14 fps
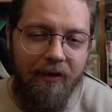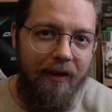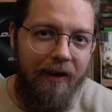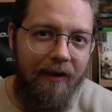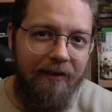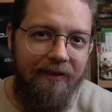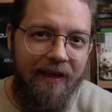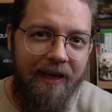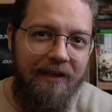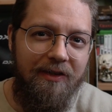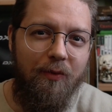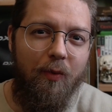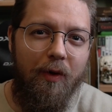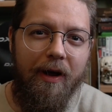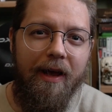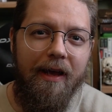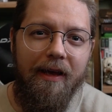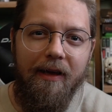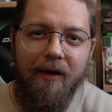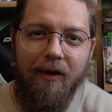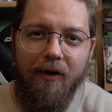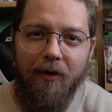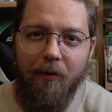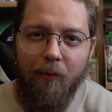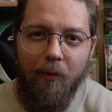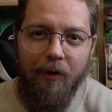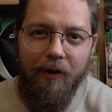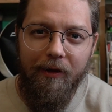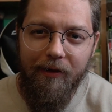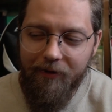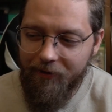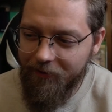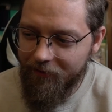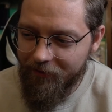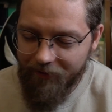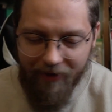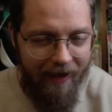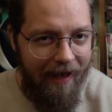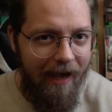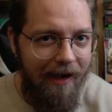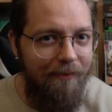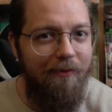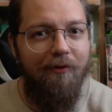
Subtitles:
that it takes away what they had